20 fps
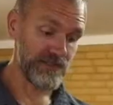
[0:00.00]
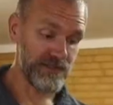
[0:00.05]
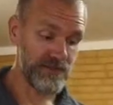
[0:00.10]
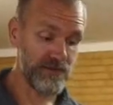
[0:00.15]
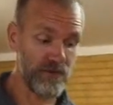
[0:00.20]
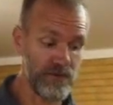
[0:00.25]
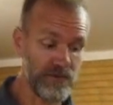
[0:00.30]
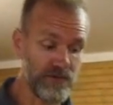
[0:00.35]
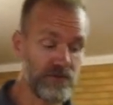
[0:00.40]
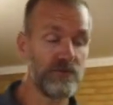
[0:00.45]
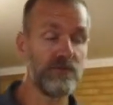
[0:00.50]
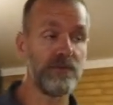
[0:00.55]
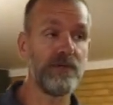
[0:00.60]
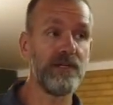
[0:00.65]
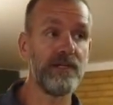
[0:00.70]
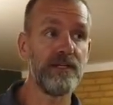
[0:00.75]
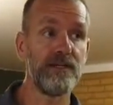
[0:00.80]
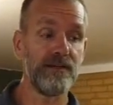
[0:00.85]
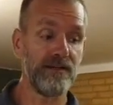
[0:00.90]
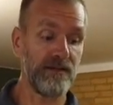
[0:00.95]
is going to
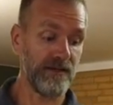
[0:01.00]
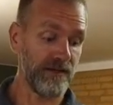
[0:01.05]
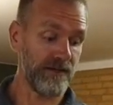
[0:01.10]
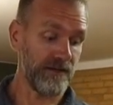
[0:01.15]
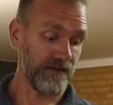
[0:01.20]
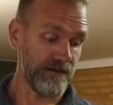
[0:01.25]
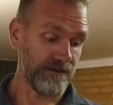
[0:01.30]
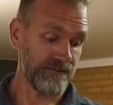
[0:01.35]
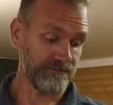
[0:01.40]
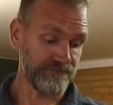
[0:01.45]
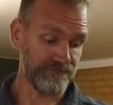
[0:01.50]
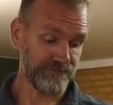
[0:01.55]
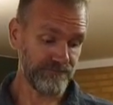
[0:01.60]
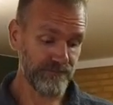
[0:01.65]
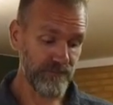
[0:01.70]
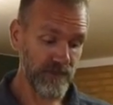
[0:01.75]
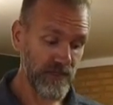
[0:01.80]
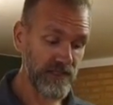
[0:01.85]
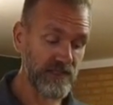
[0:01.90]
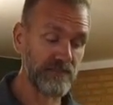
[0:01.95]
be um,
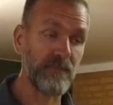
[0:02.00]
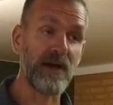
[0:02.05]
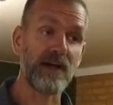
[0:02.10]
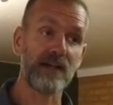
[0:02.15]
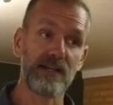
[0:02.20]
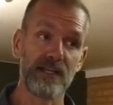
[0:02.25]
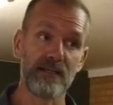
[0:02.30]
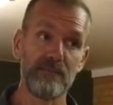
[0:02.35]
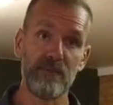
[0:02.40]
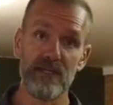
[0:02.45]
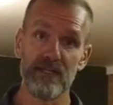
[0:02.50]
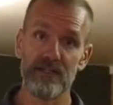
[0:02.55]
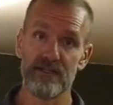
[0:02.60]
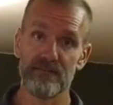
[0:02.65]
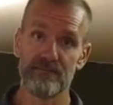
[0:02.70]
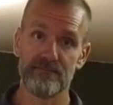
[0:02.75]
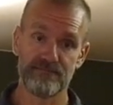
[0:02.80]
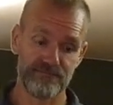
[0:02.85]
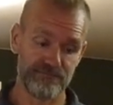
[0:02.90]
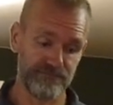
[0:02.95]
a sparkling
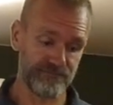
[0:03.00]
mead.